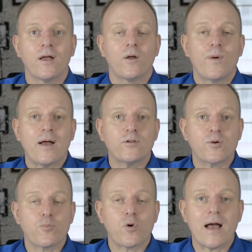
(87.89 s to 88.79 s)
around your
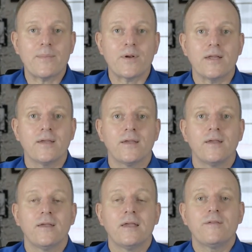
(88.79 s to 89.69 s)
property,
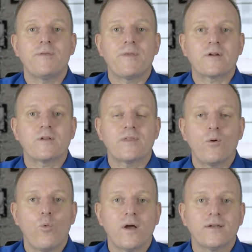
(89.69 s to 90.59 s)
that they
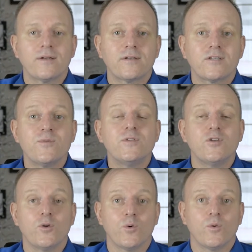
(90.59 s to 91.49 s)
want to
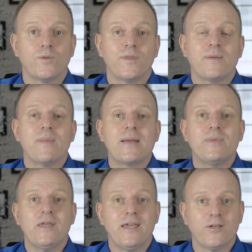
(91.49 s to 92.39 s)
do, that they might
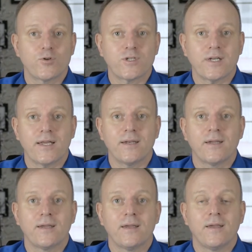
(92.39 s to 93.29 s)
be interested in?
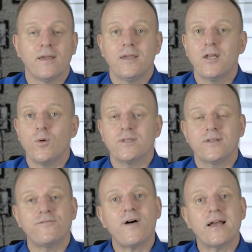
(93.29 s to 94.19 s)
Is
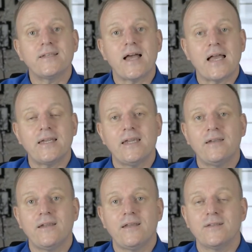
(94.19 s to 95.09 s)
it fine
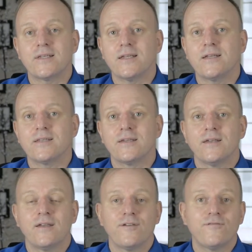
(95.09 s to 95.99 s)
dining? Is it
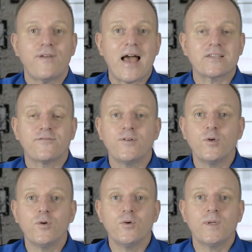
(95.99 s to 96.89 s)
fast
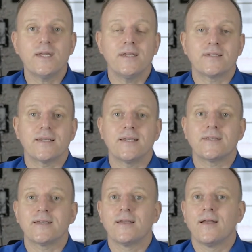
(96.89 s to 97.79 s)
food? Is it,